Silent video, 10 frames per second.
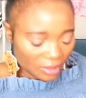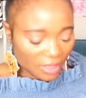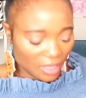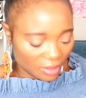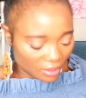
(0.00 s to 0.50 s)

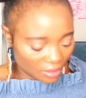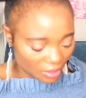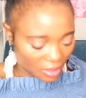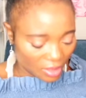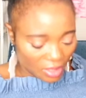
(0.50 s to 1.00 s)
10.
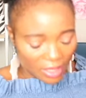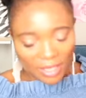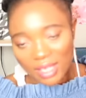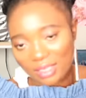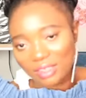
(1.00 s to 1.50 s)

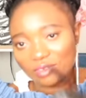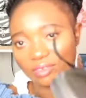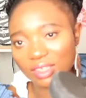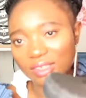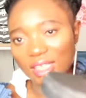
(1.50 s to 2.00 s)
Yeah,
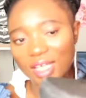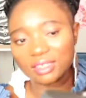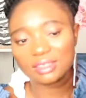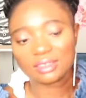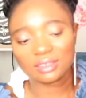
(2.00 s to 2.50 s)
different
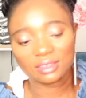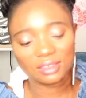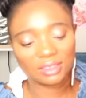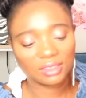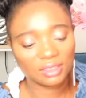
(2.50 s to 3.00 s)
sizes.
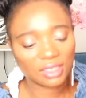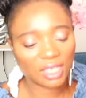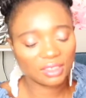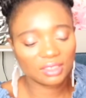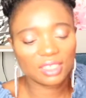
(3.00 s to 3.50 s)
This is
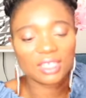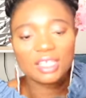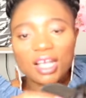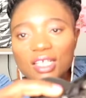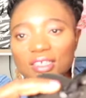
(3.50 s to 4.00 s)
size 10.
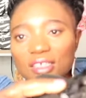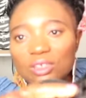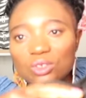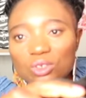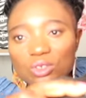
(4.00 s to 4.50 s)
It has the
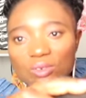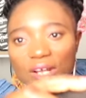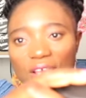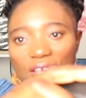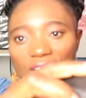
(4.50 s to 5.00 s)
logo
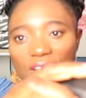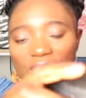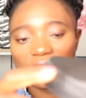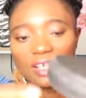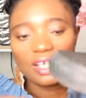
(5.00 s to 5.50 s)
right
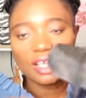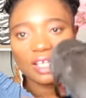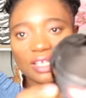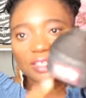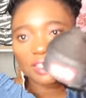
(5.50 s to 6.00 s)
here.
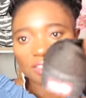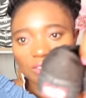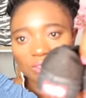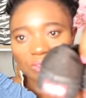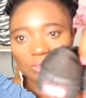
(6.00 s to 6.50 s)
And then
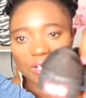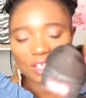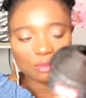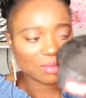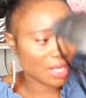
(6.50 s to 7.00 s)
the logo
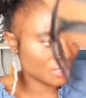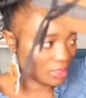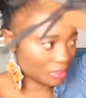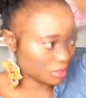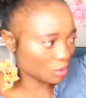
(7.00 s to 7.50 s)
at the back.
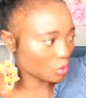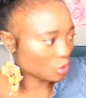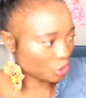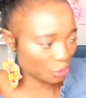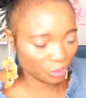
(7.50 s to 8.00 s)
This is so
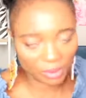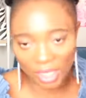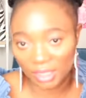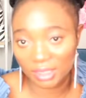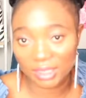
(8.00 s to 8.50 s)
cute.
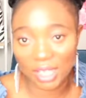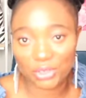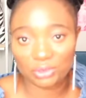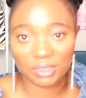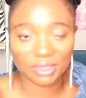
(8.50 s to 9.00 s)
And these are
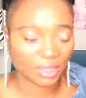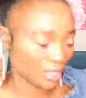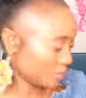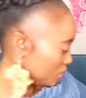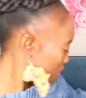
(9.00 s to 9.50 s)

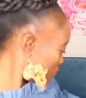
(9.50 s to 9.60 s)
unisex.